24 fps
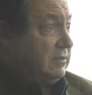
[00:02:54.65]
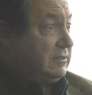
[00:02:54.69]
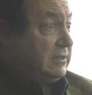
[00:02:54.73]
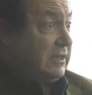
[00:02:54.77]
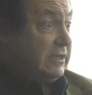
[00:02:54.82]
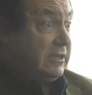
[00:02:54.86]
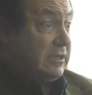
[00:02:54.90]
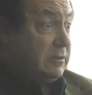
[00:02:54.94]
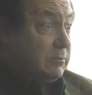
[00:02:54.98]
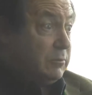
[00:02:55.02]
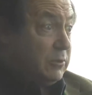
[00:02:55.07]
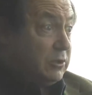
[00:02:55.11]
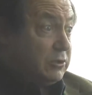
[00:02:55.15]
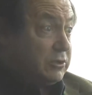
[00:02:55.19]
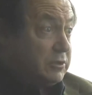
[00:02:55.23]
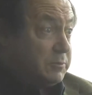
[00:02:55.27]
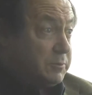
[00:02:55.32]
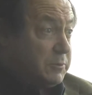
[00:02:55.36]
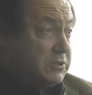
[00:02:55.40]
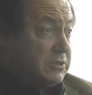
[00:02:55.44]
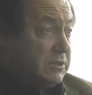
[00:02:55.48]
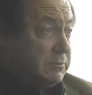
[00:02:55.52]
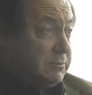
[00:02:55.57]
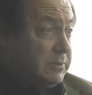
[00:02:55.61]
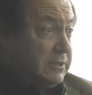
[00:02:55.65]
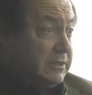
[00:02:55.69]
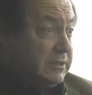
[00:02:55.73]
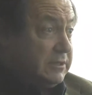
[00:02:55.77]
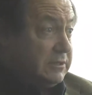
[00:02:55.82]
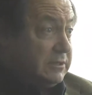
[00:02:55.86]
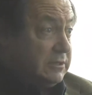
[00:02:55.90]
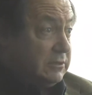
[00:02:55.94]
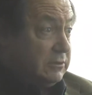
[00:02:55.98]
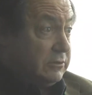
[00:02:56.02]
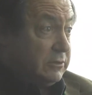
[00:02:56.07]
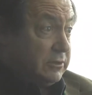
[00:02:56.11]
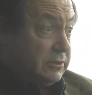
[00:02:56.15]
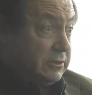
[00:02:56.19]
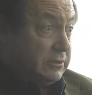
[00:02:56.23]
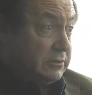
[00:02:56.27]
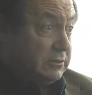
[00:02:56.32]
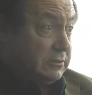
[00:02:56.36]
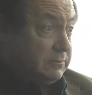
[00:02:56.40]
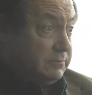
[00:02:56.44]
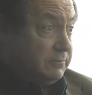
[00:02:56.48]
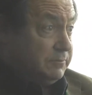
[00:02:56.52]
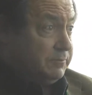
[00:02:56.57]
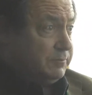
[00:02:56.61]
taking more responsibility or
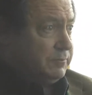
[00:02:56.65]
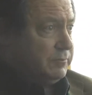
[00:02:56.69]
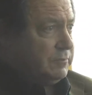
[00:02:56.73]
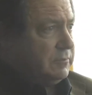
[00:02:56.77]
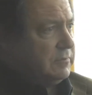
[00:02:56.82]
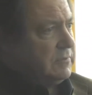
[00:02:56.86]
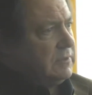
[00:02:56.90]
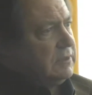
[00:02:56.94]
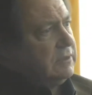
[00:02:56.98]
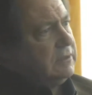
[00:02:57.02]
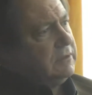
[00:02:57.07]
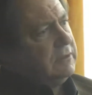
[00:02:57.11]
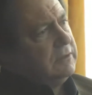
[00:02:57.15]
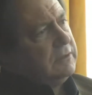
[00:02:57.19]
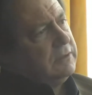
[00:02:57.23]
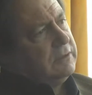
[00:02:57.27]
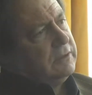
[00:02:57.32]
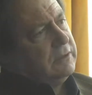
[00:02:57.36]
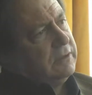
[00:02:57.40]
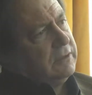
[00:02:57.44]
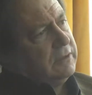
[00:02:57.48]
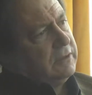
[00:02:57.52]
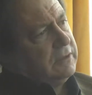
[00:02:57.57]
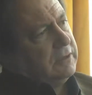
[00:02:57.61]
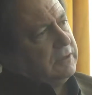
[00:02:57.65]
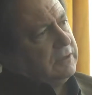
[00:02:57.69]
not. Mm-hmm.